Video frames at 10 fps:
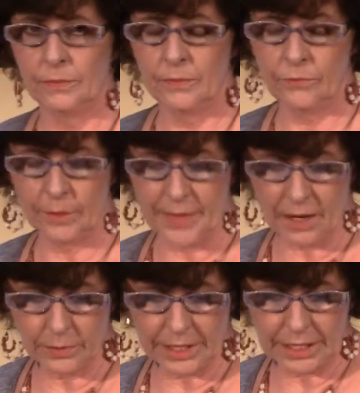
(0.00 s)
from
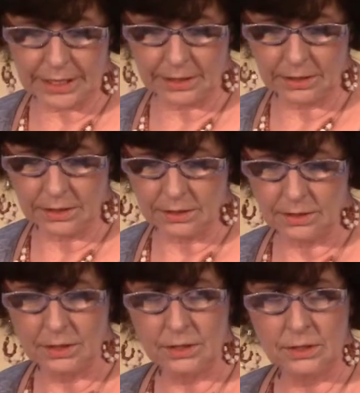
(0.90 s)
that reading.
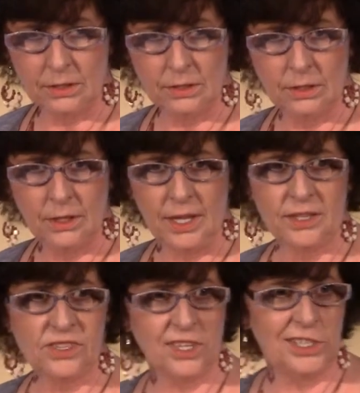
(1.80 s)

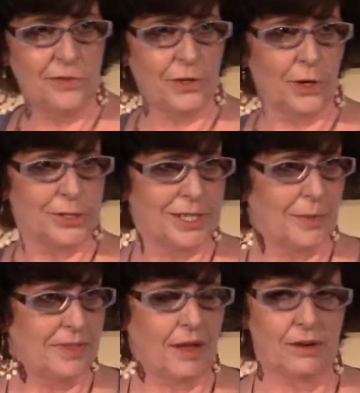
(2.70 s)
Hence the difficulty
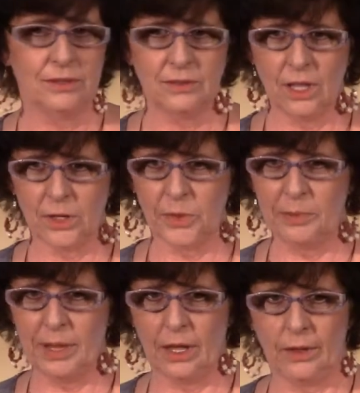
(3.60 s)
with our lottery
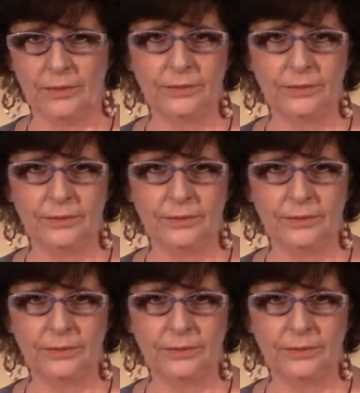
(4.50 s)
pal.